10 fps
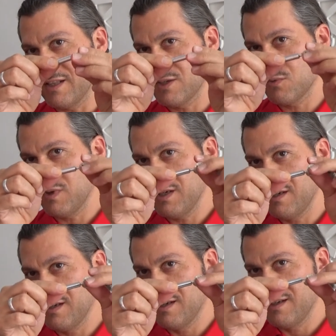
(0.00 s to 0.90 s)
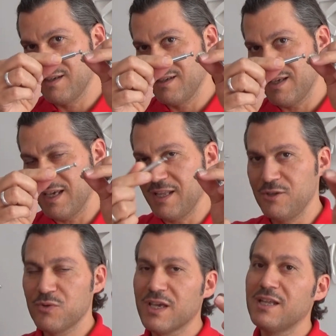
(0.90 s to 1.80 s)
this one, and
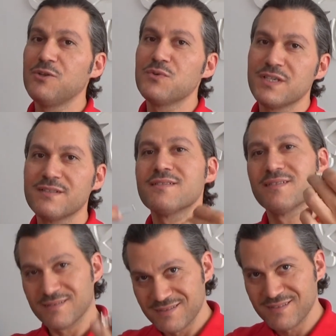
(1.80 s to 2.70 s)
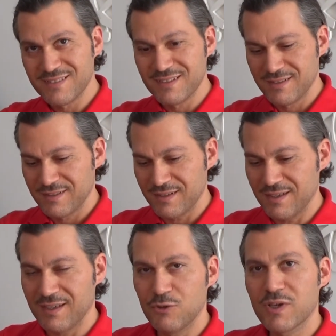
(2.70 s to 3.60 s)
you can use it,
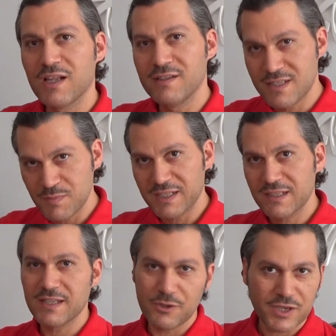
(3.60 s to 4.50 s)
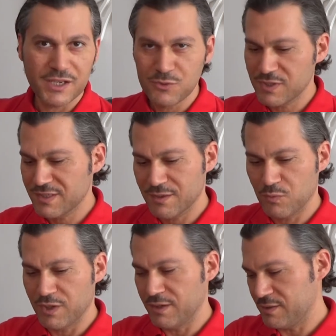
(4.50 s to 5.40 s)
you can dismantle it and you can use it
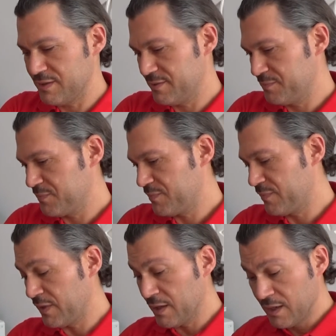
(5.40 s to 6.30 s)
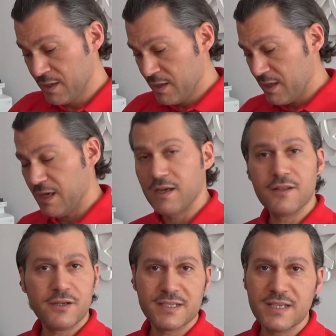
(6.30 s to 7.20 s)
somewhere else.
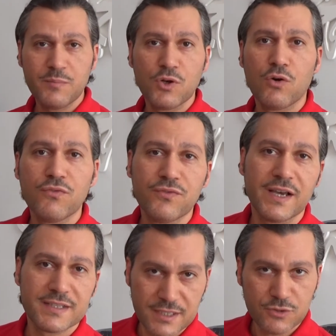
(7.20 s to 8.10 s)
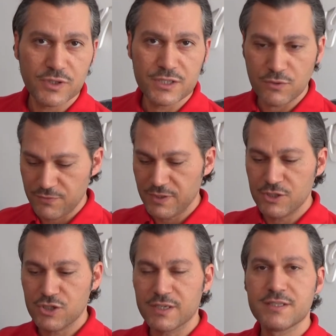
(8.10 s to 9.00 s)
Another example of accessories, of
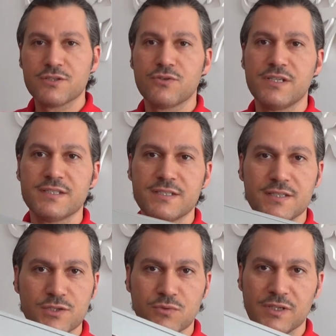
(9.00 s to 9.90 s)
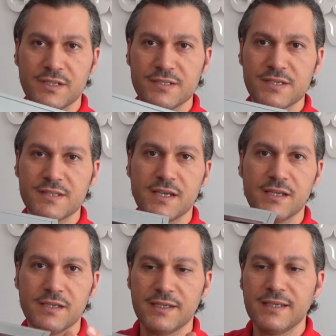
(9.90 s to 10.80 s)
furniture accessories, is this one. This is
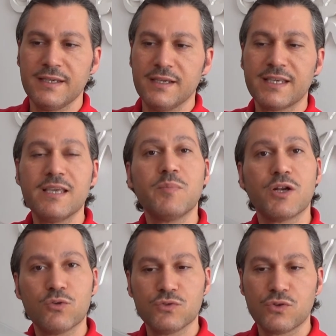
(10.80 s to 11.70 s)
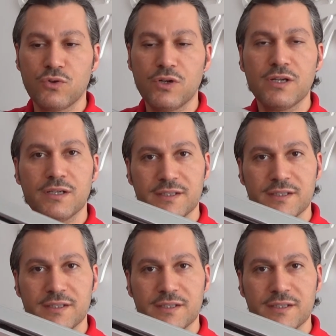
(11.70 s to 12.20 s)
the cable control